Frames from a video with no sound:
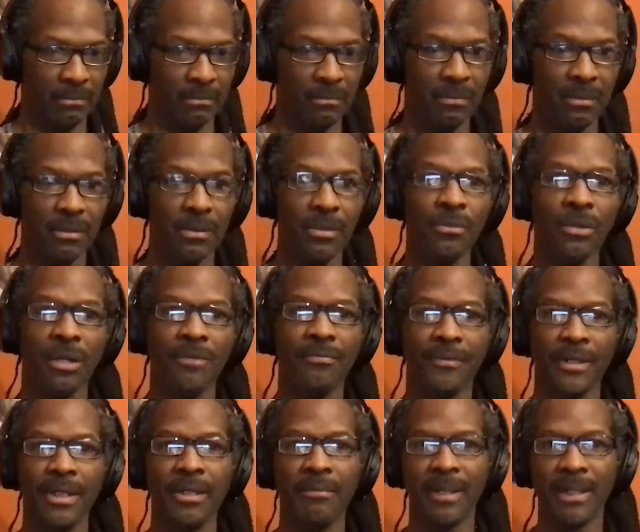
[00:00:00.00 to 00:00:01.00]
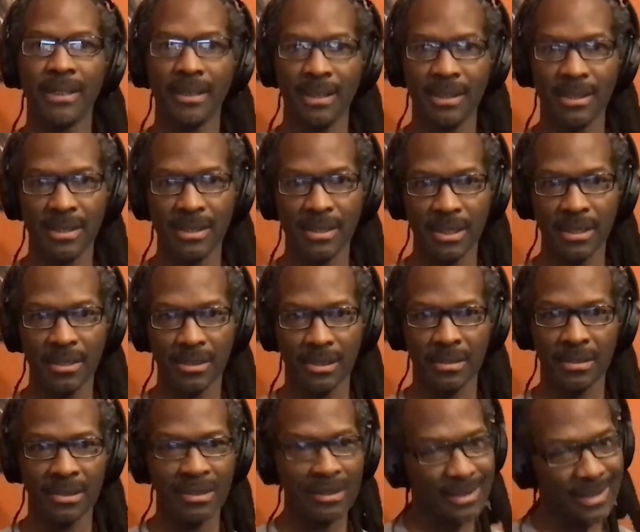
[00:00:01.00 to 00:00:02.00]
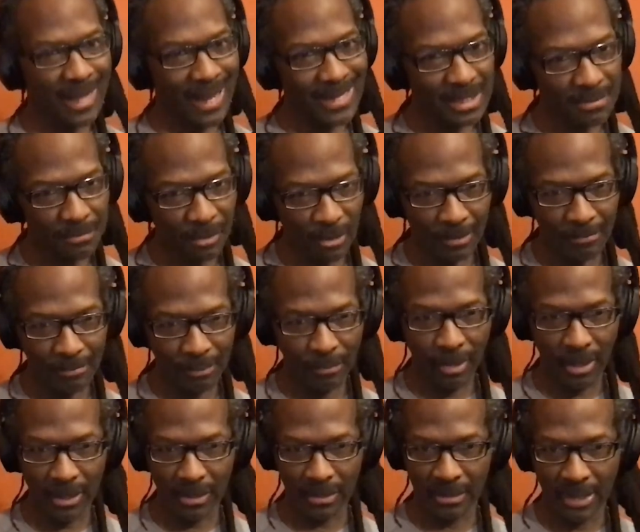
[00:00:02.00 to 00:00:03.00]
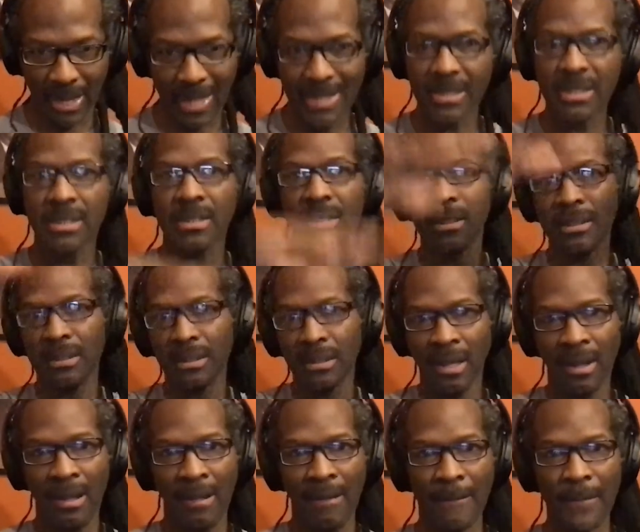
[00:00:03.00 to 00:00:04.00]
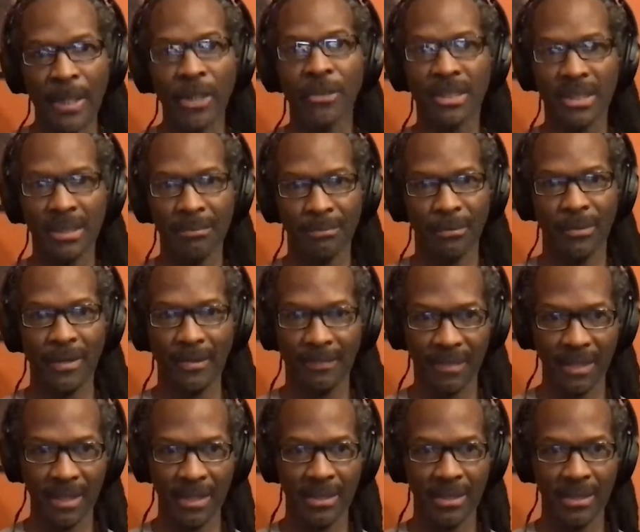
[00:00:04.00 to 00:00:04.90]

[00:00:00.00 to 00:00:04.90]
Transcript: You are free to make these decisions. That's more important. That's the most important thing,